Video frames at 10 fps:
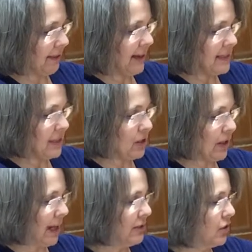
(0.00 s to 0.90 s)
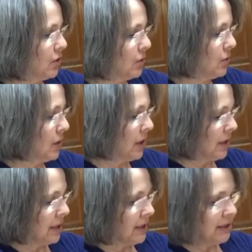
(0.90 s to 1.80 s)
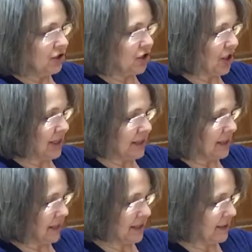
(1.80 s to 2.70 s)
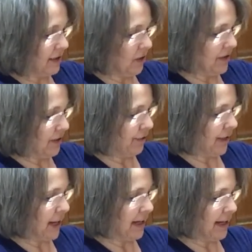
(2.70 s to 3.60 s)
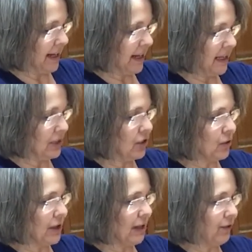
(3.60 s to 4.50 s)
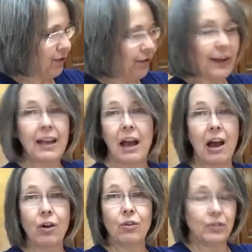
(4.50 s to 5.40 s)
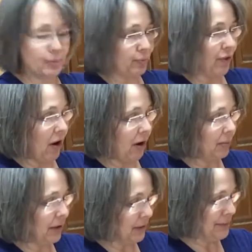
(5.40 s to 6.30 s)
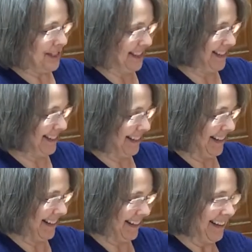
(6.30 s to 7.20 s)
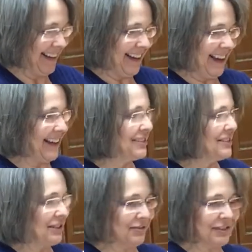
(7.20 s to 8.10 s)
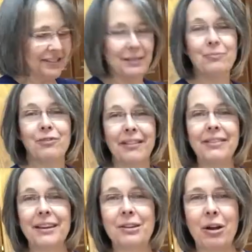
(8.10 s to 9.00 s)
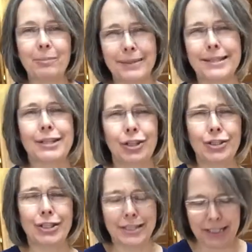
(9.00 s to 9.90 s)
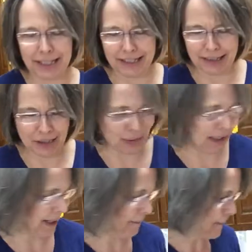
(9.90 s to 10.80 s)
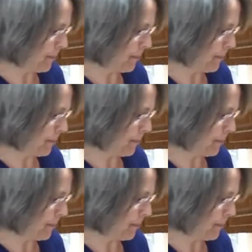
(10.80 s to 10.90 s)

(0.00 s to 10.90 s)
things you can do just on the fly. And you can figure out problems and deal with them when they come. It's a lot easier this way.